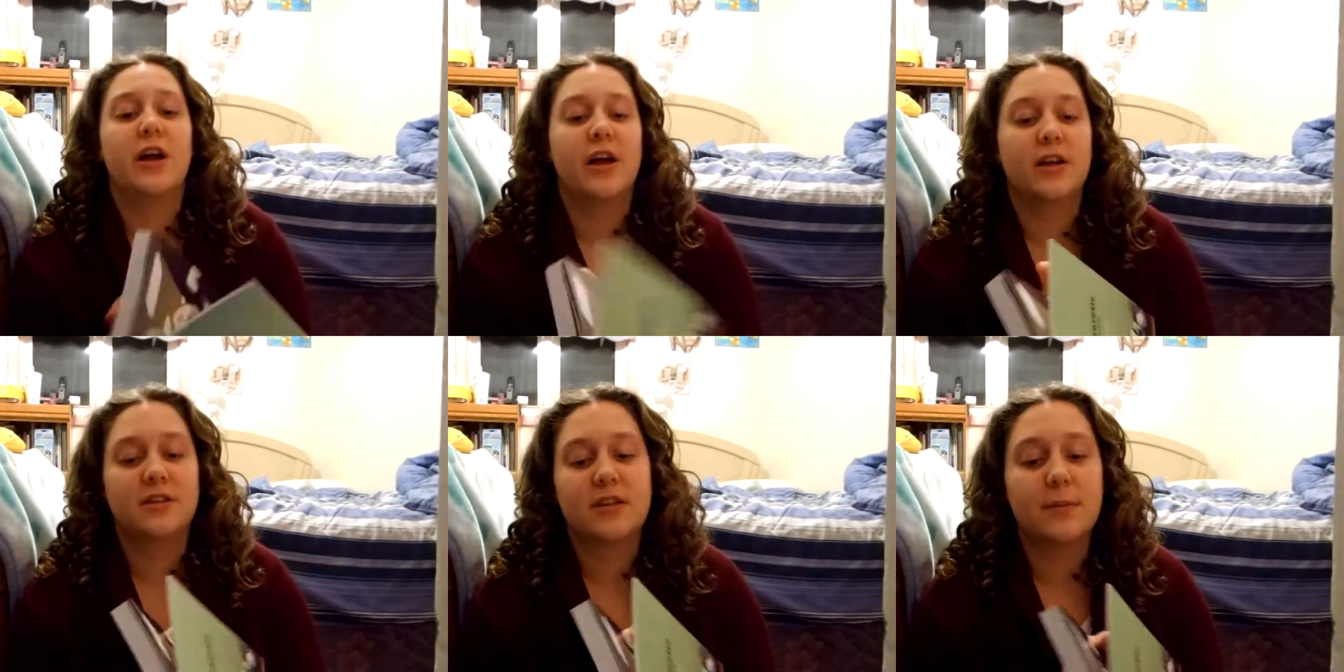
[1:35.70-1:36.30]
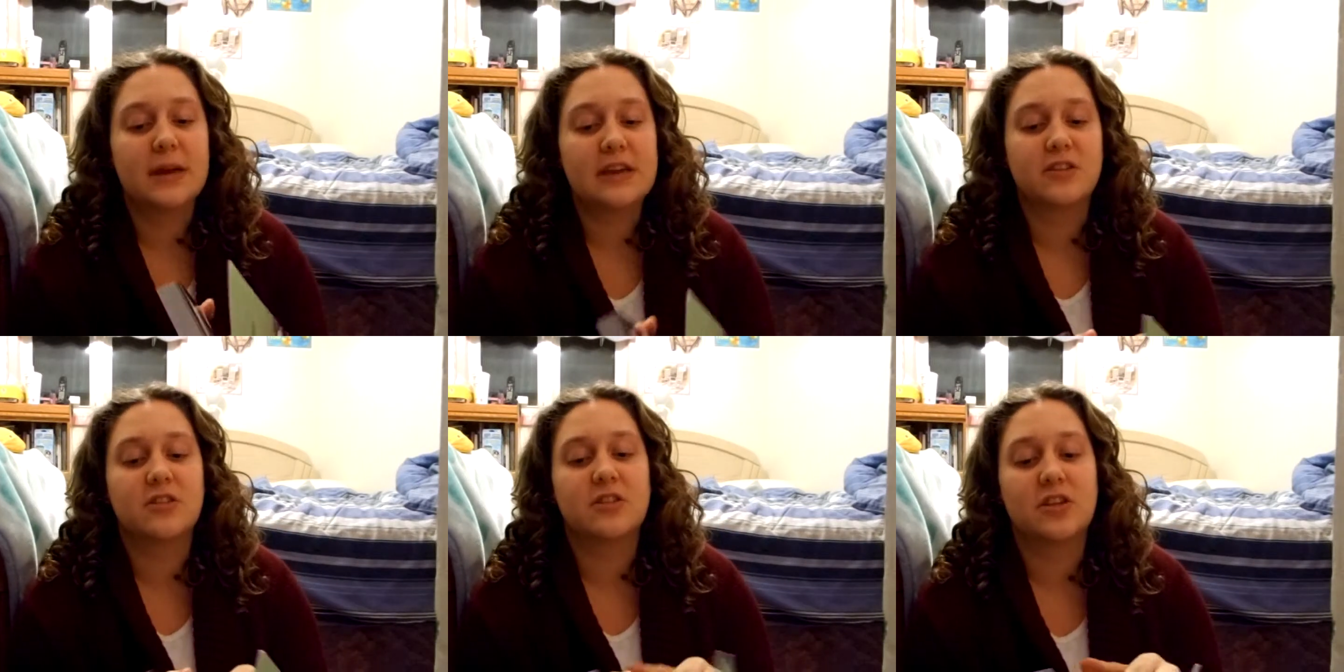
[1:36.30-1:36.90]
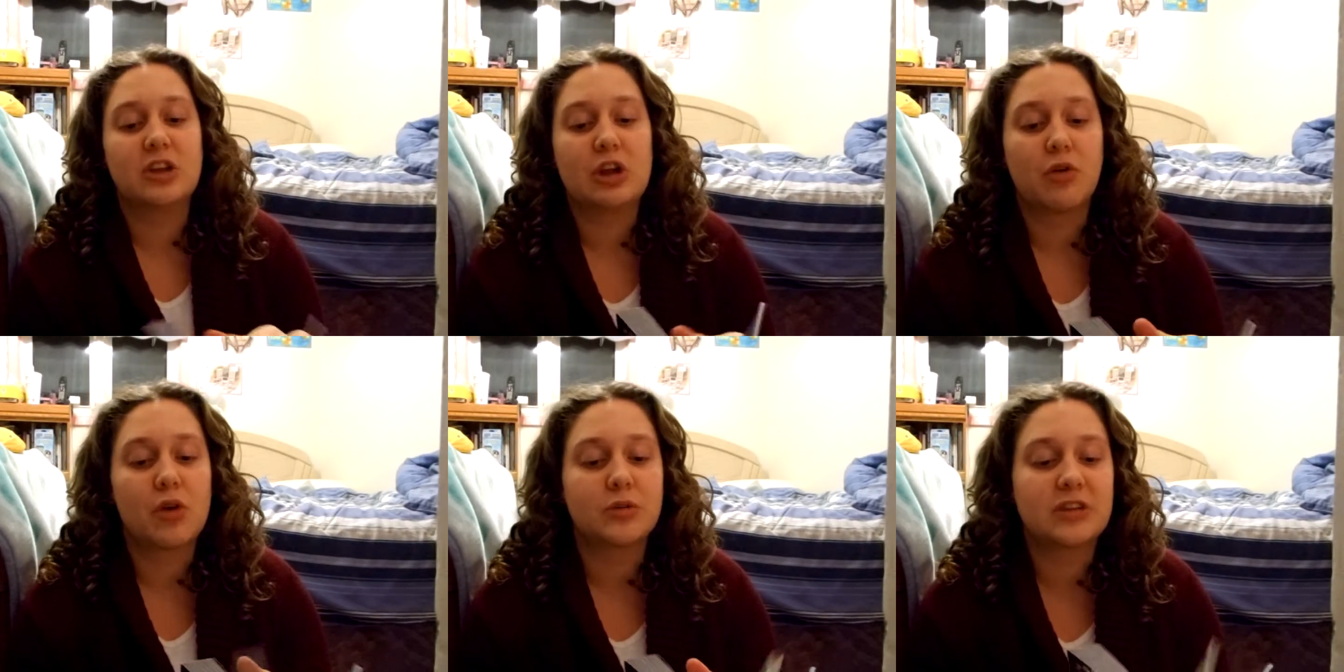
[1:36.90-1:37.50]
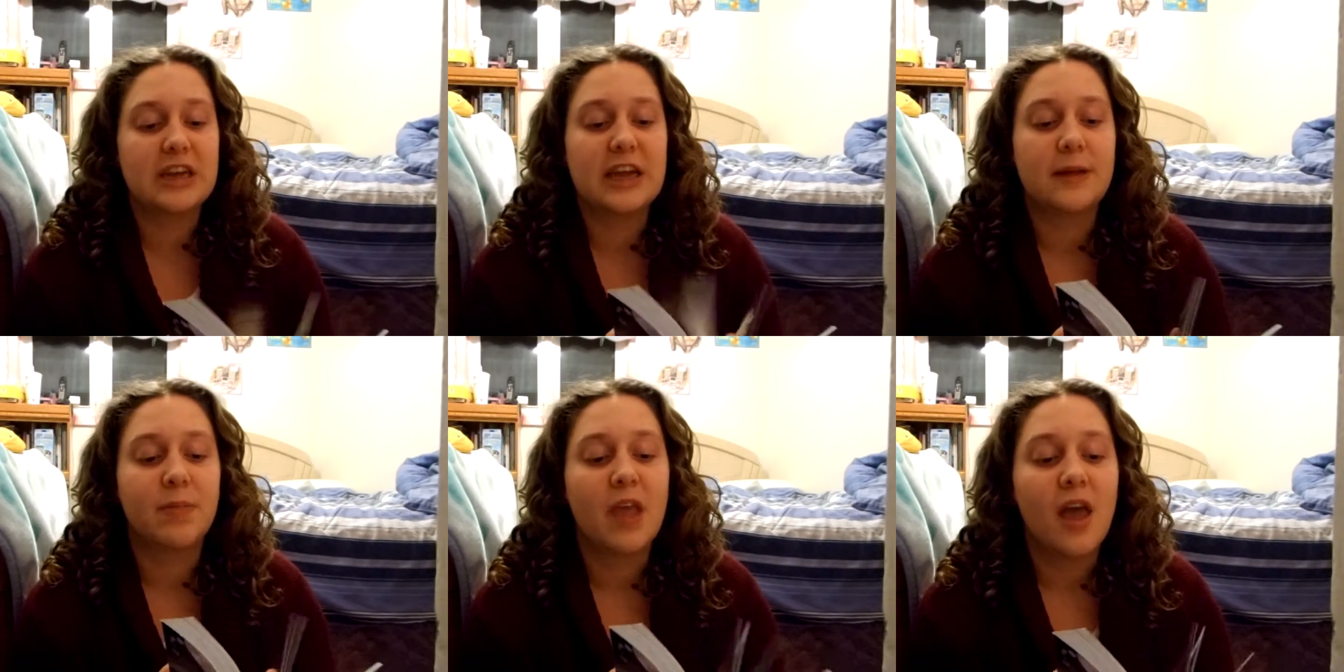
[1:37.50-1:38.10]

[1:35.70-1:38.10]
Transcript: uh, somebody's neurosis.